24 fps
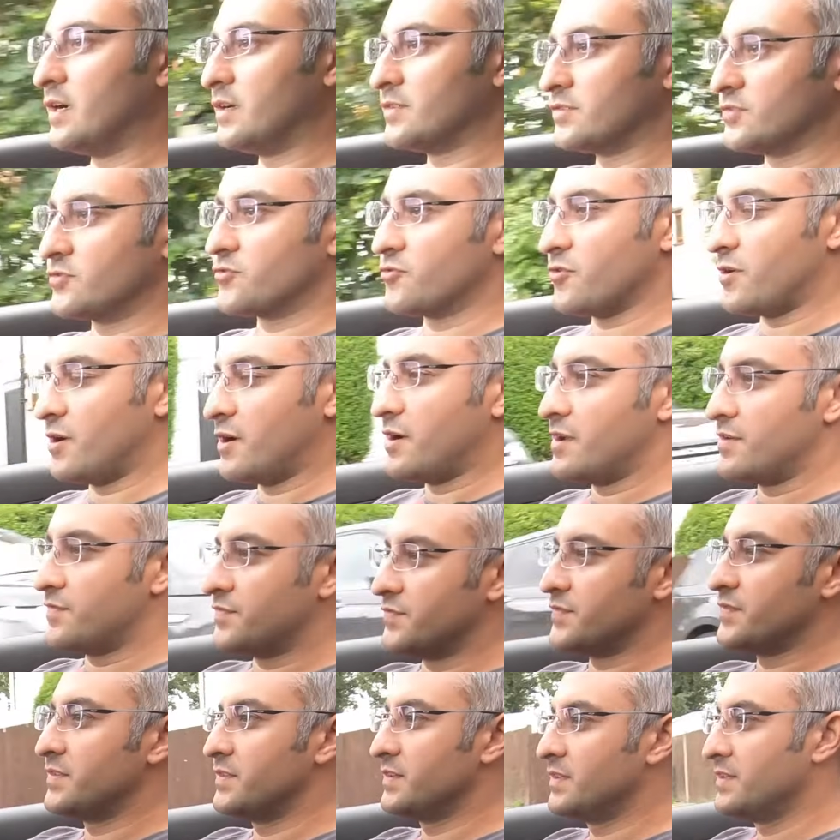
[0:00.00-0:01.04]
to drive,
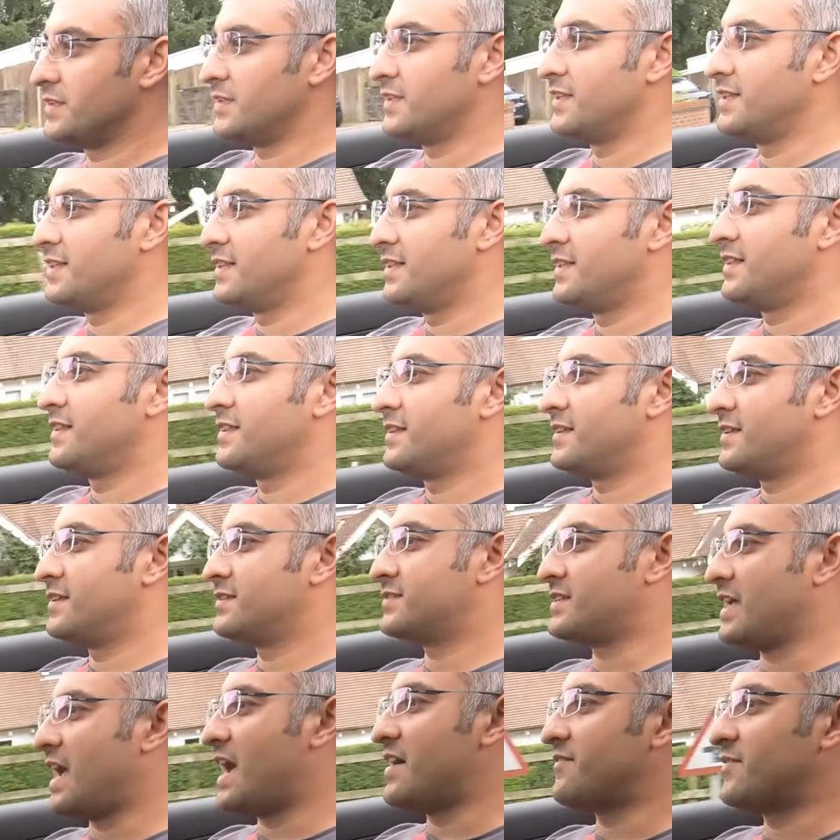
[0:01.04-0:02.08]

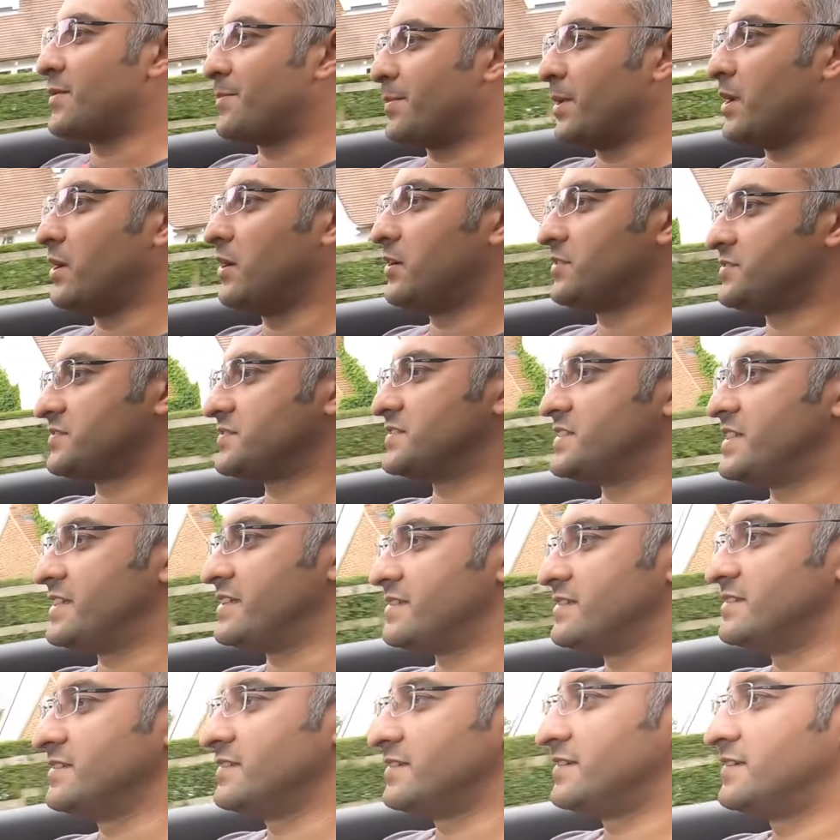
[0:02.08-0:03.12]
to have a blast
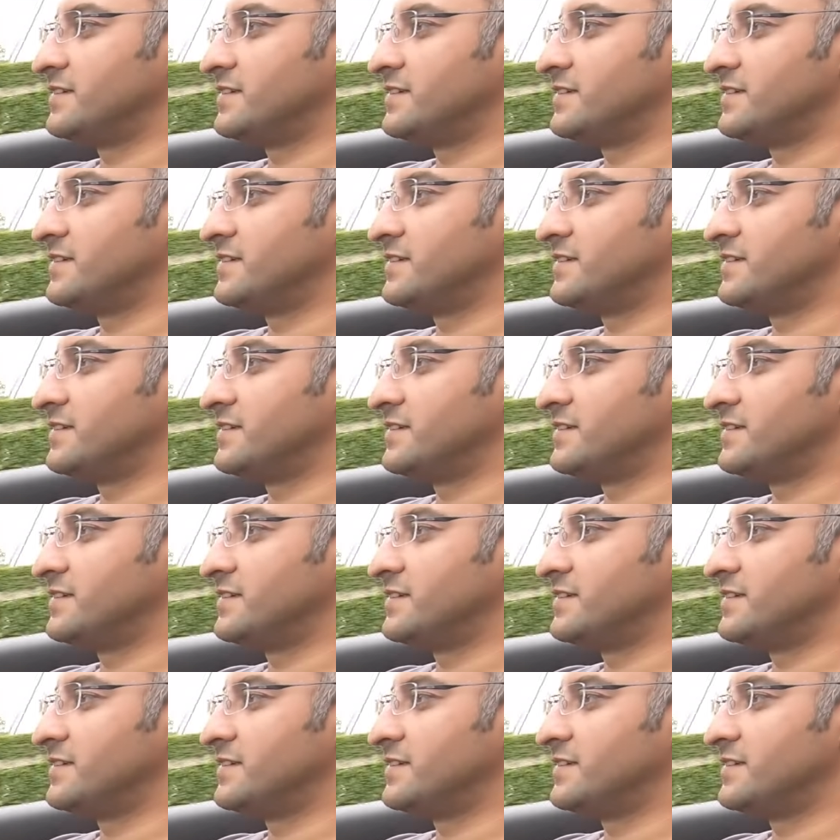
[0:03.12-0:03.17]
in